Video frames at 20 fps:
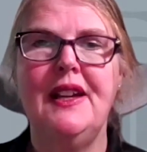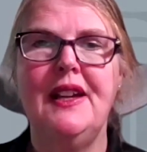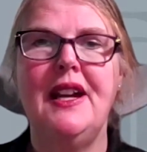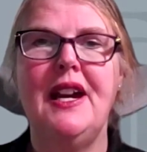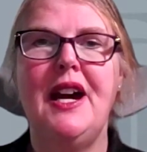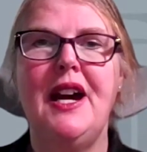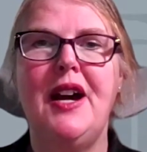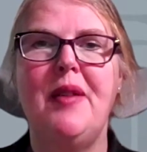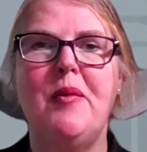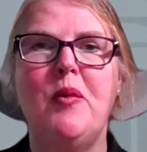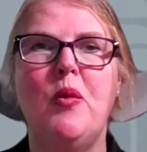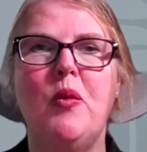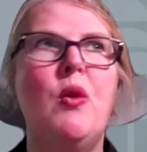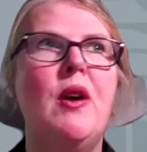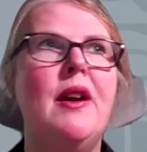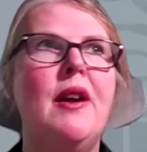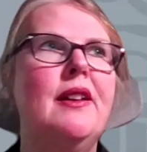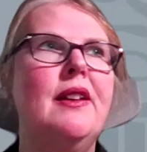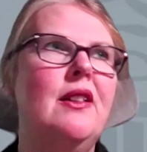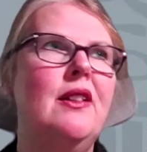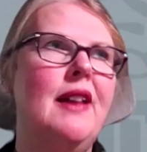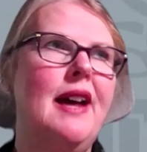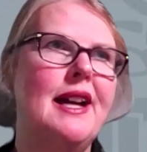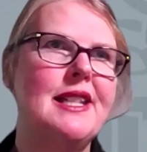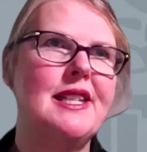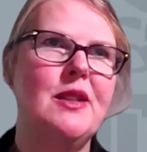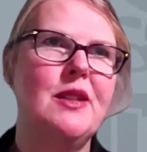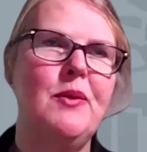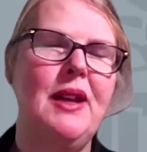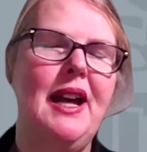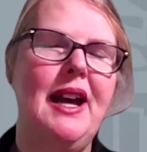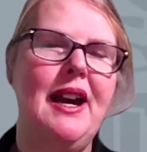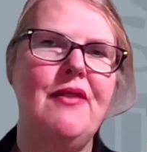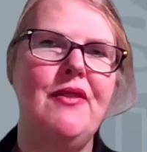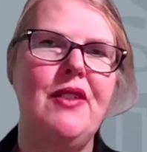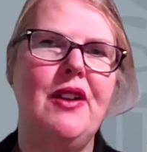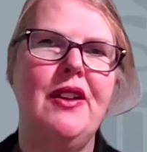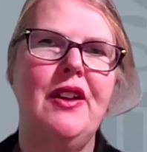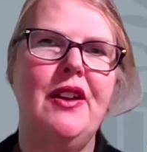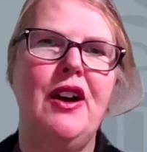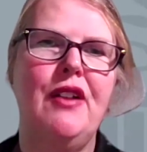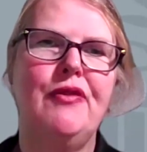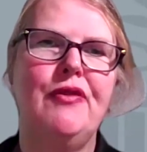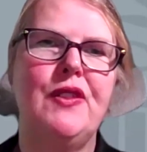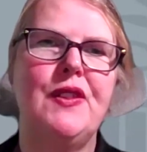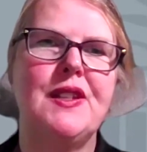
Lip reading: One class that we have on offer